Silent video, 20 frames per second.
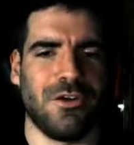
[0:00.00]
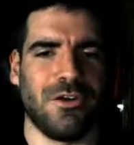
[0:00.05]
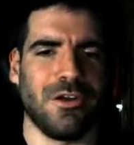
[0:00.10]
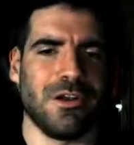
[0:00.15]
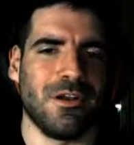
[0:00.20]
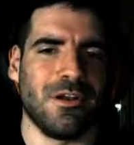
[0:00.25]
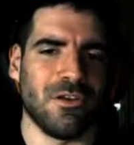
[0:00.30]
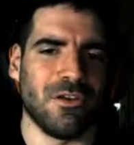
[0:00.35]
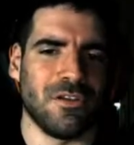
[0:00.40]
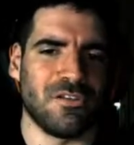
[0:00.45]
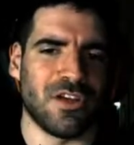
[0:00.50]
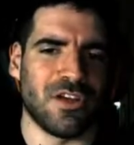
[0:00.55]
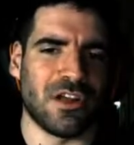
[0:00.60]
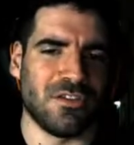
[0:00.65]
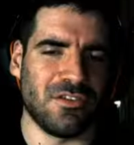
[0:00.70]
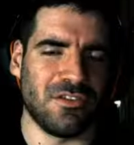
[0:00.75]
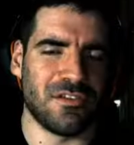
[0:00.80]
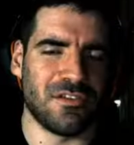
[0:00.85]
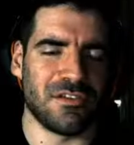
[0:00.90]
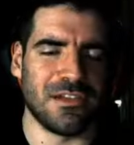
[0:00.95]
Likely
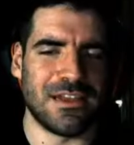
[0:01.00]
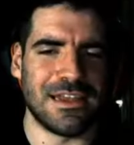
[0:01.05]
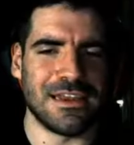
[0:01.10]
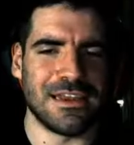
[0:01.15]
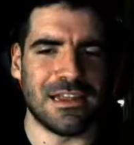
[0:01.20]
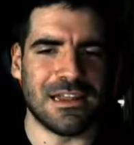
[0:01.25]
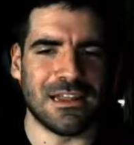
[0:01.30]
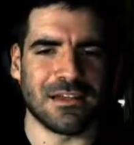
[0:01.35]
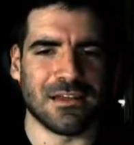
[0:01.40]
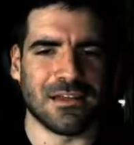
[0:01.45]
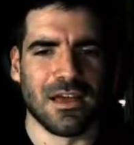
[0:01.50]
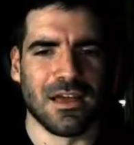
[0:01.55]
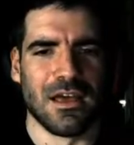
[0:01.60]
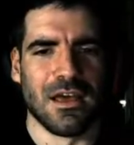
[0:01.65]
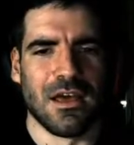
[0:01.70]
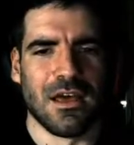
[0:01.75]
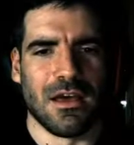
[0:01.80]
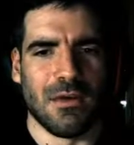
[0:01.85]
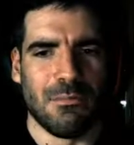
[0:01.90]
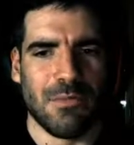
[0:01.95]
chances is leading
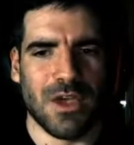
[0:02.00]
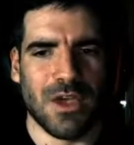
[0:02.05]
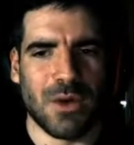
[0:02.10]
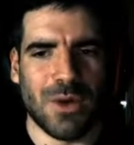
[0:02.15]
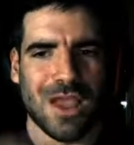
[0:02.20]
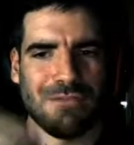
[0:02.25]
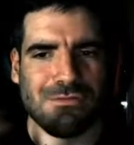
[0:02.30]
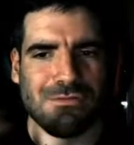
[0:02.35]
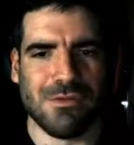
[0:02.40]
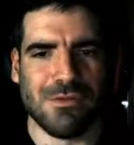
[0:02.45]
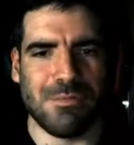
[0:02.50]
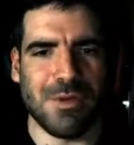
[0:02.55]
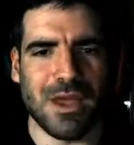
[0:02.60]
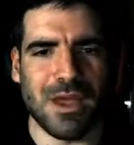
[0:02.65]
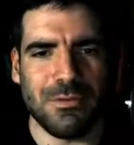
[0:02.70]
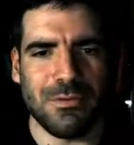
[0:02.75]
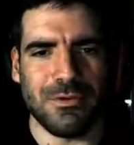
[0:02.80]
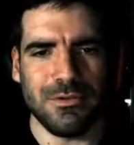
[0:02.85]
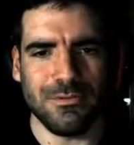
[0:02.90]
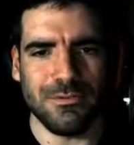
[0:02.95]
me away from other
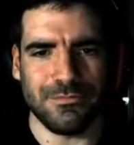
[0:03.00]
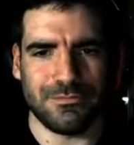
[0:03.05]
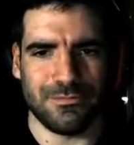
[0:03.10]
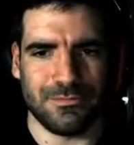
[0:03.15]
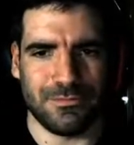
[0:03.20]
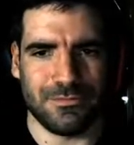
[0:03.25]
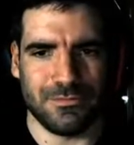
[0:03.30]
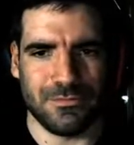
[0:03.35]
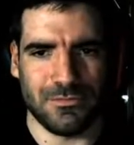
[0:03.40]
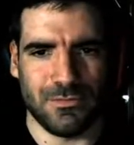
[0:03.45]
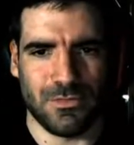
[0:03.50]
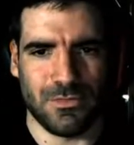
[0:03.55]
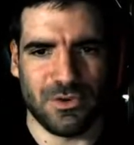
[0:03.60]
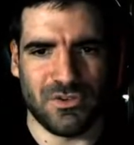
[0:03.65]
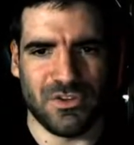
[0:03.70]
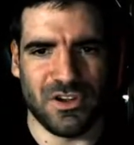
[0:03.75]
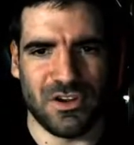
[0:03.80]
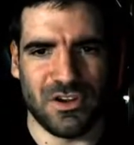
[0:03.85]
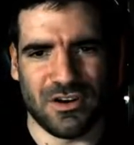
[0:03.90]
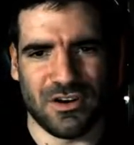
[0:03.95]
people,
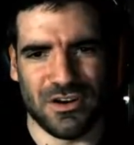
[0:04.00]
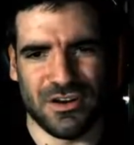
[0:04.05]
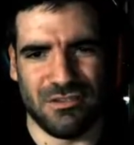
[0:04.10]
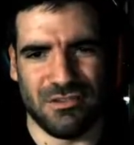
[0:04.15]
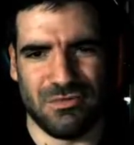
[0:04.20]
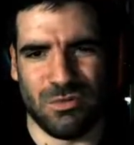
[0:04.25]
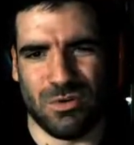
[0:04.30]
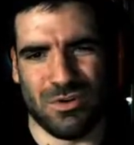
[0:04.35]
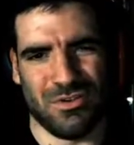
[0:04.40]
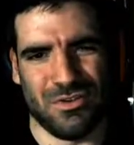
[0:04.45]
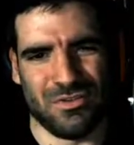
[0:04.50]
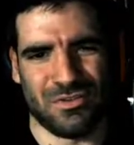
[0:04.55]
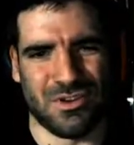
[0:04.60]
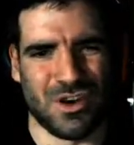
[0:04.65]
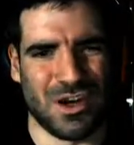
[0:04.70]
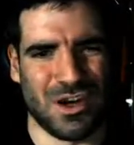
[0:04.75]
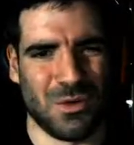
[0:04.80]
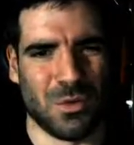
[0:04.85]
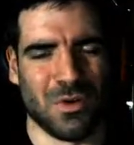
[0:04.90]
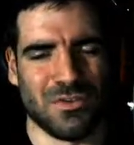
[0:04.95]
which he kind of was,
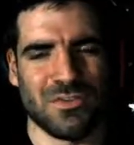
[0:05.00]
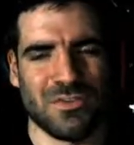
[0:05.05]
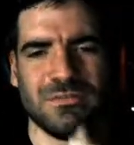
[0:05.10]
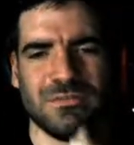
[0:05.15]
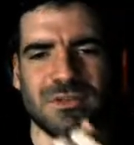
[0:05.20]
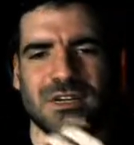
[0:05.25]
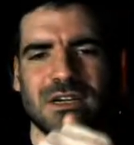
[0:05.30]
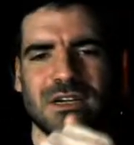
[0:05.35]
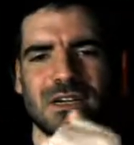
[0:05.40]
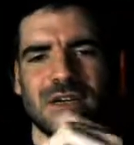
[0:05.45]
kind of wasn't.